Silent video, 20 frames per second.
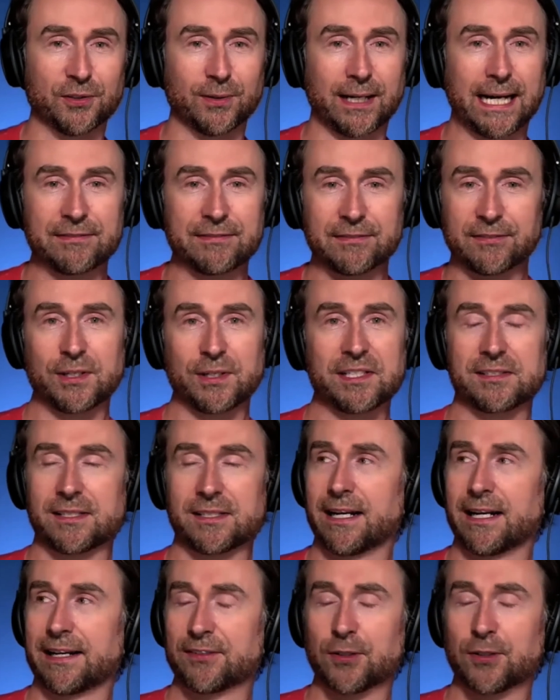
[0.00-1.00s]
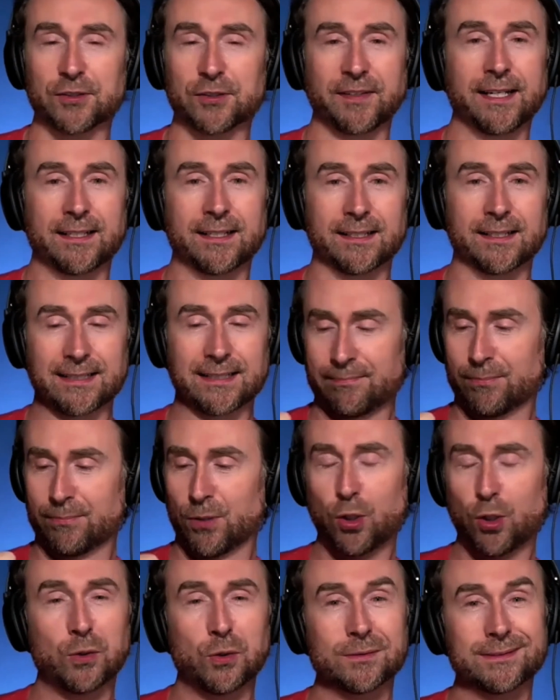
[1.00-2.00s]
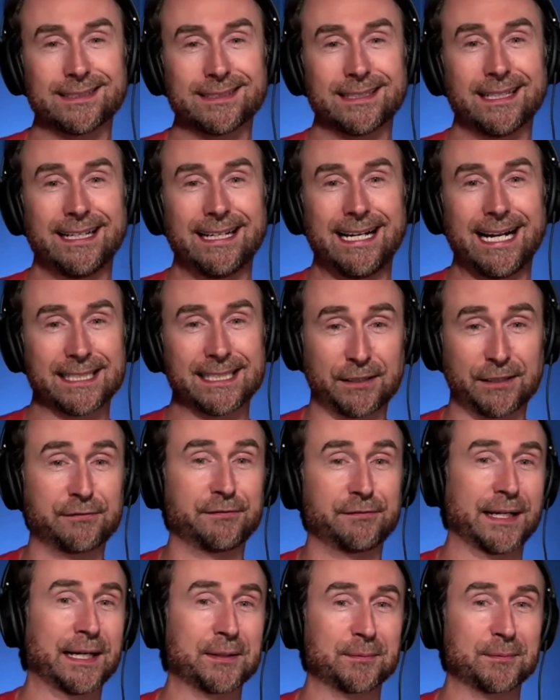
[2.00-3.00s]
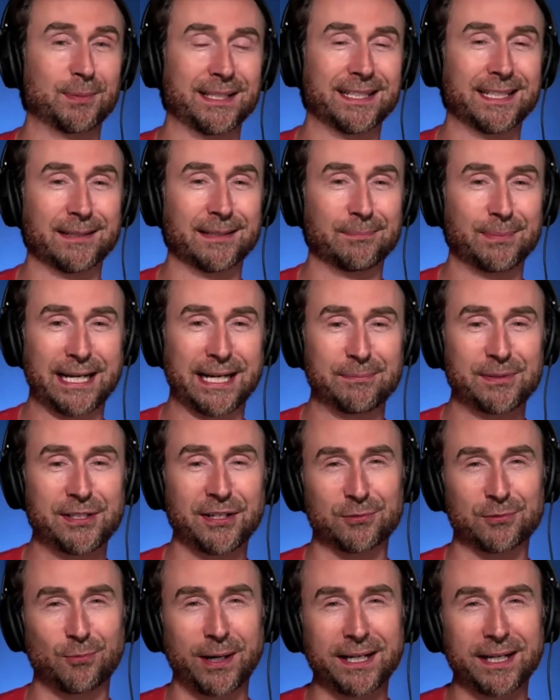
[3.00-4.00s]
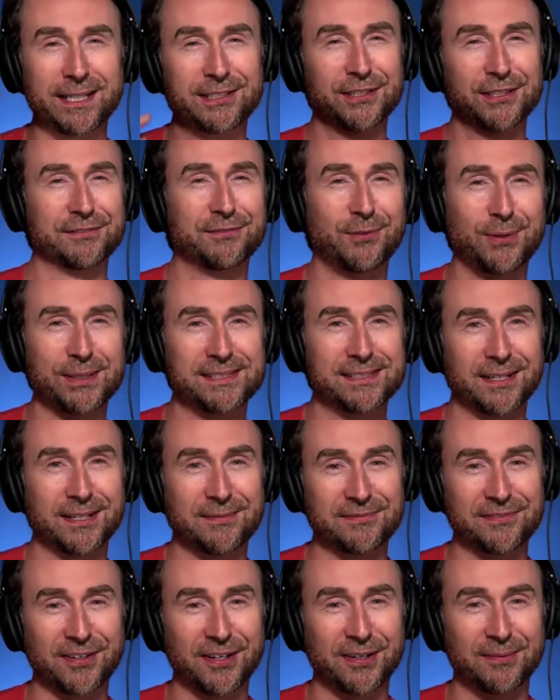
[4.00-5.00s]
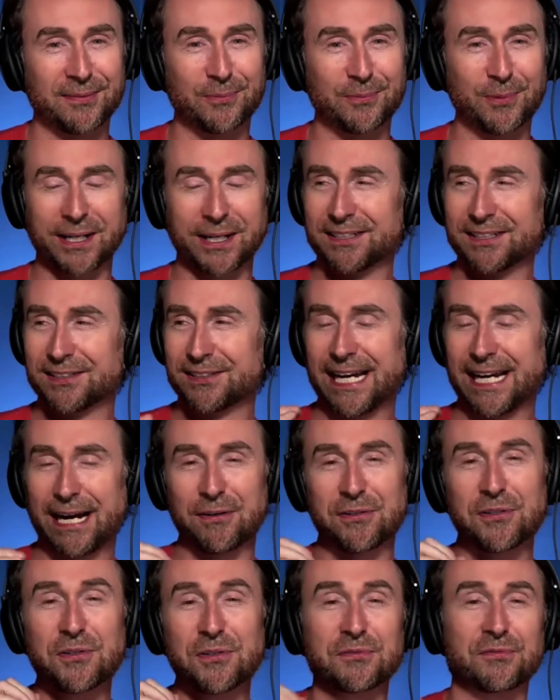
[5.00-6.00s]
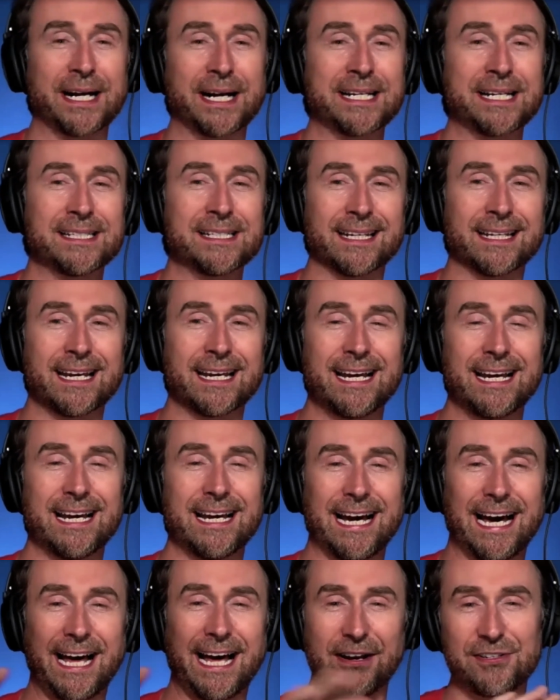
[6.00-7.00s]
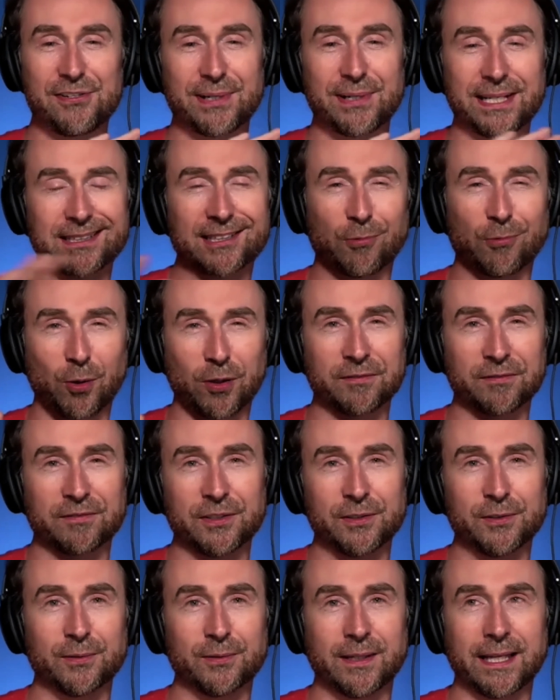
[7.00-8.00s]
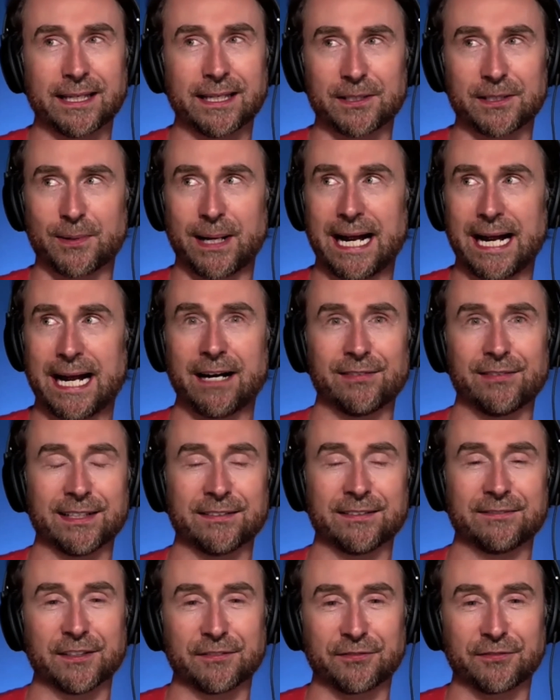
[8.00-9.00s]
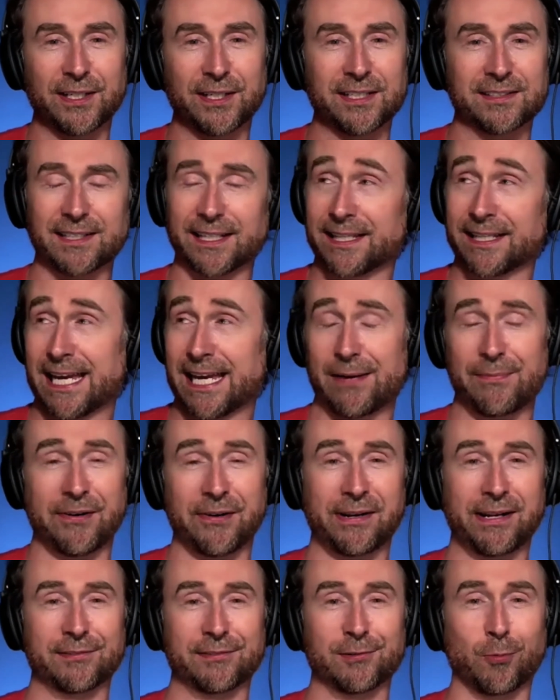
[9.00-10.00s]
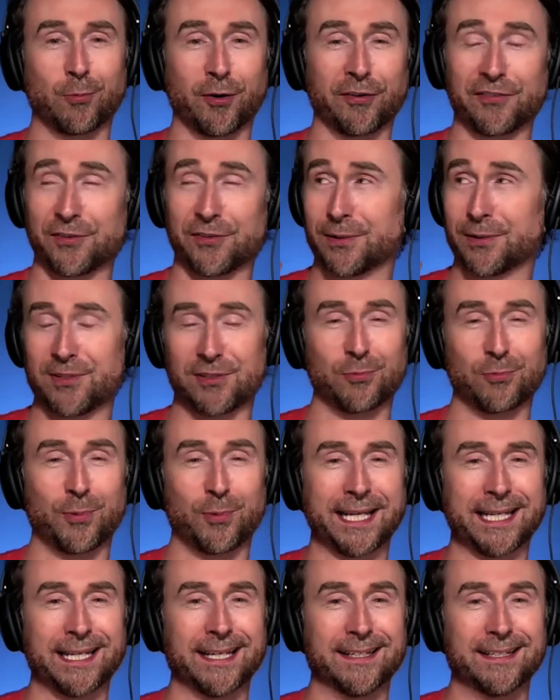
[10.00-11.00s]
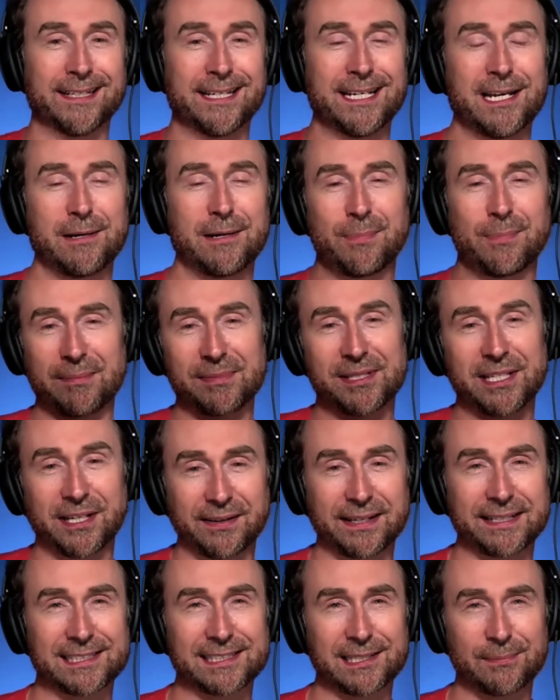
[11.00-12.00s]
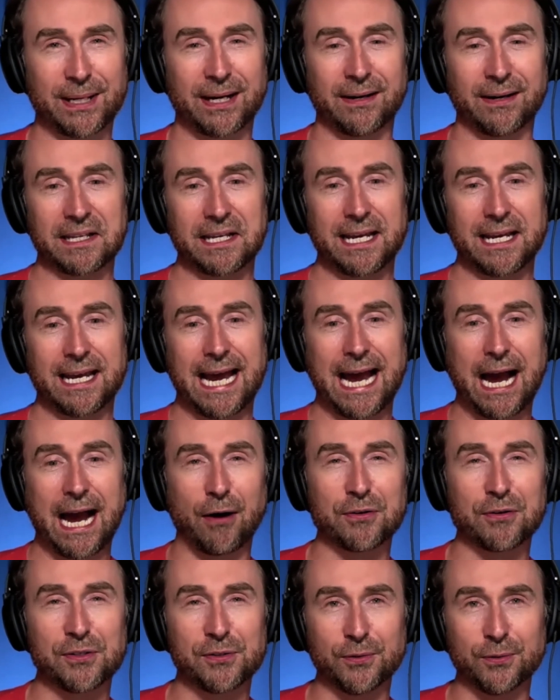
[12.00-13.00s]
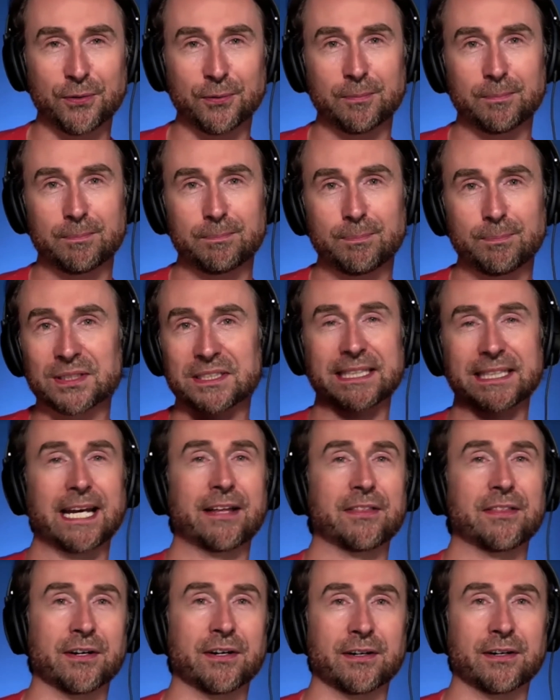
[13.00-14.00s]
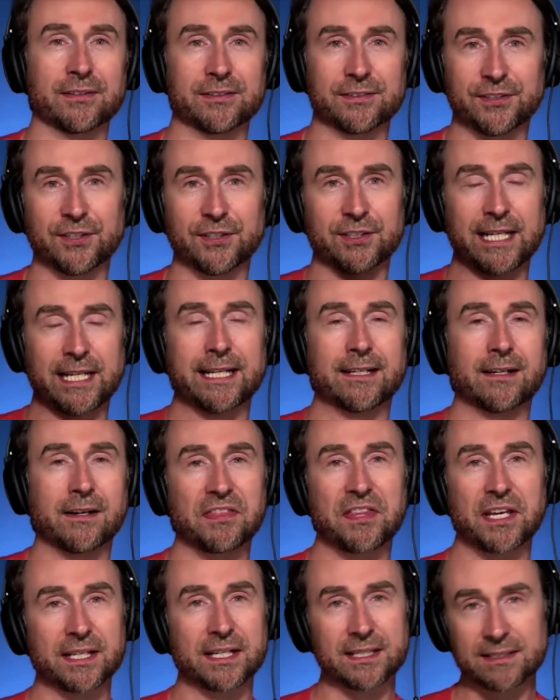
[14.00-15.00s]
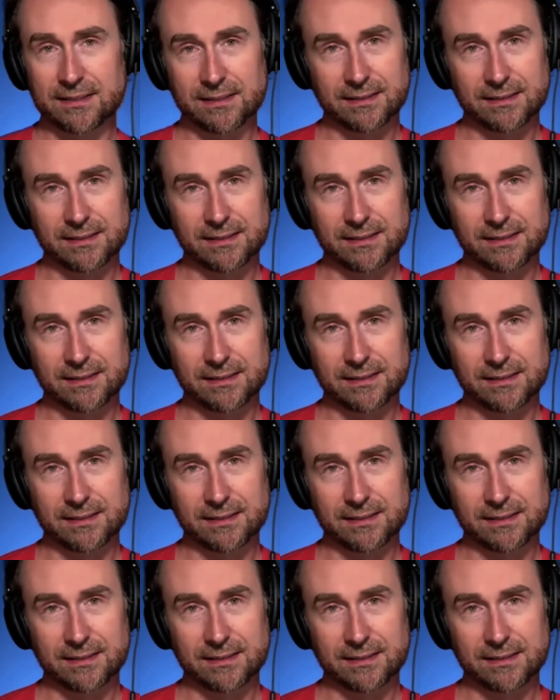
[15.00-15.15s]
I have a voice that I cultivated because I'm old and because I've failed plenty. But I'm curious, where did your voice come from? How did you find it? How did you get the worldview that you have? And feel free to say, Cam, I don't have a worldview, I'm just winging it. But I'm curious about how you put together your take on things.